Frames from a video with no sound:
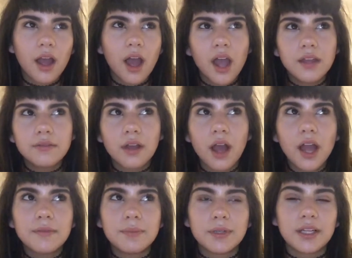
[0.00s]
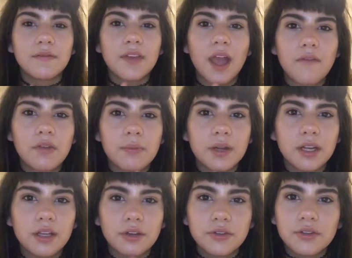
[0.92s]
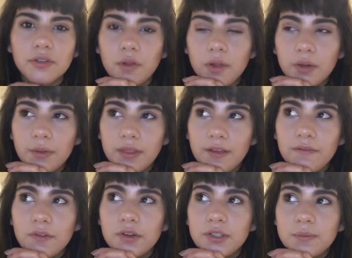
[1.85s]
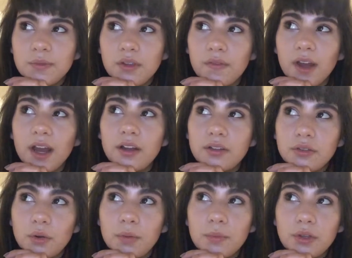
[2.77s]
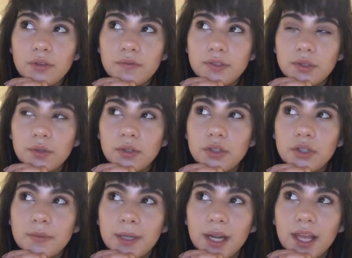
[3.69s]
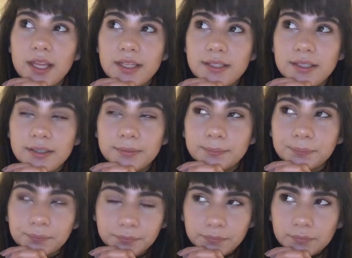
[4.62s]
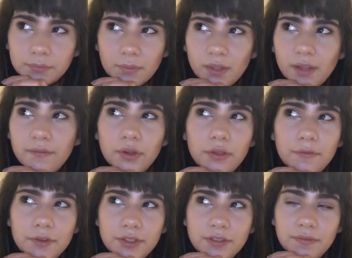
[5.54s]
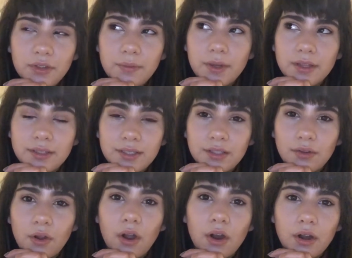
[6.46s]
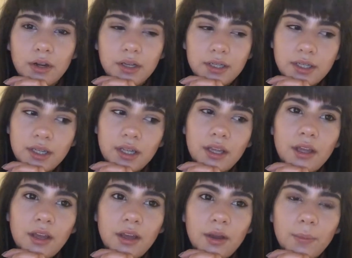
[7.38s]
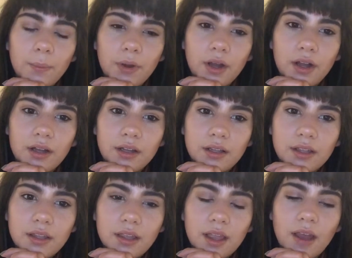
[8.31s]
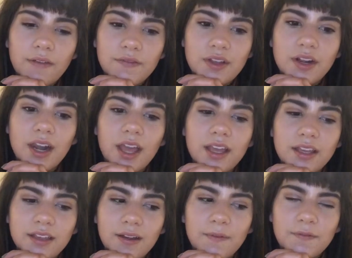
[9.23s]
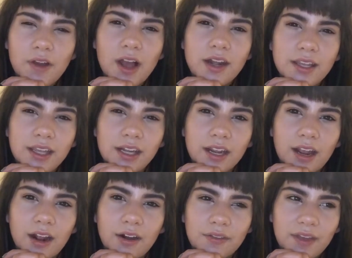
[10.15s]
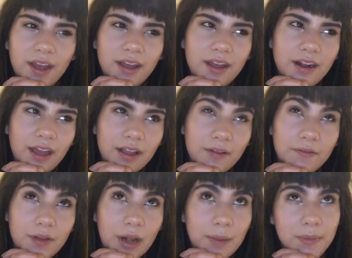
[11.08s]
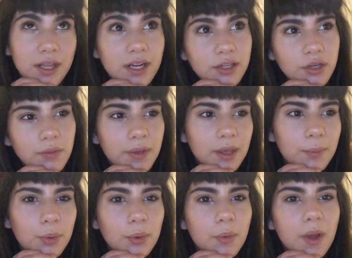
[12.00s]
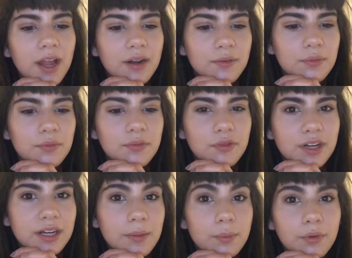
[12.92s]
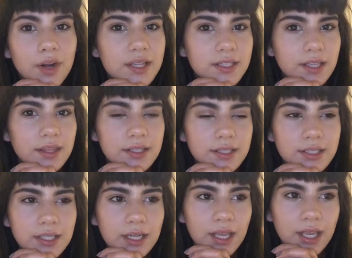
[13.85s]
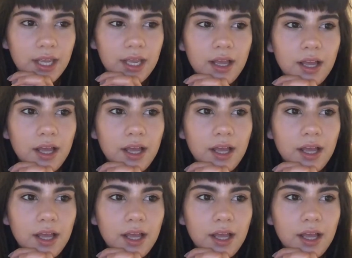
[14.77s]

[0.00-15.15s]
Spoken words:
I believe that everybody goes through it when they first move out or move into a new place. And for the first few months, it's hard, but I feel like I'm finally getting out of that, and like I'm finally meeting new people and really embracing this city.